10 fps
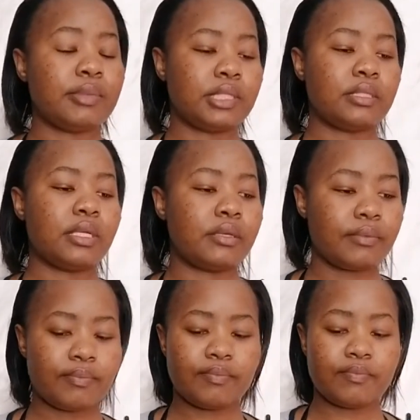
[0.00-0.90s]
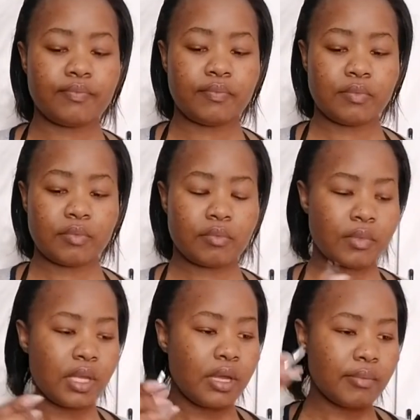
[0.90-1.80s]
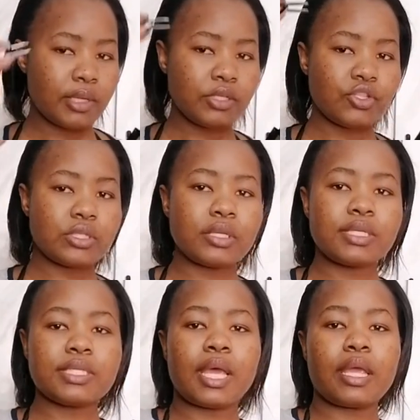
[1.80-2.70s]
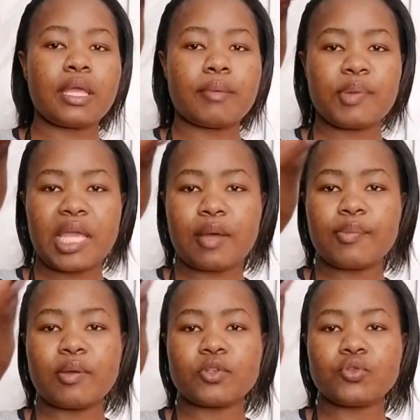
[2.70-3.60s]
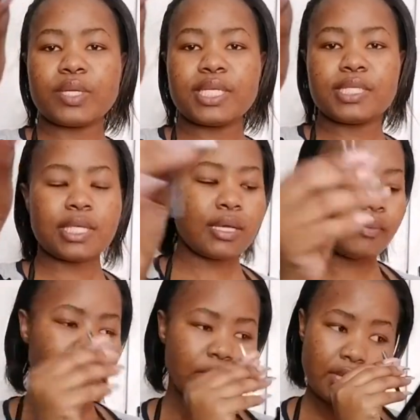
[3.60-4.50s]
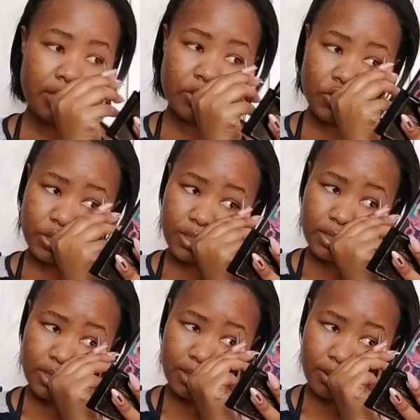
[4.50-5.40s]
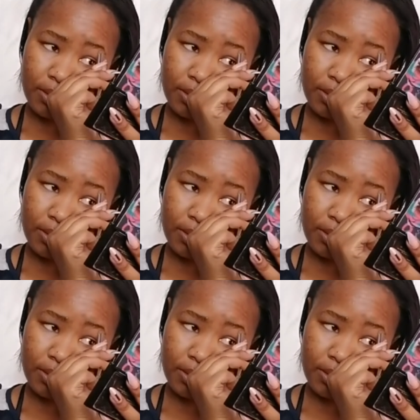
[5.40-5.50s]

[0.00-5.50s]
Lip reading: Let me see. I'm just gonna pick up a tweezer and just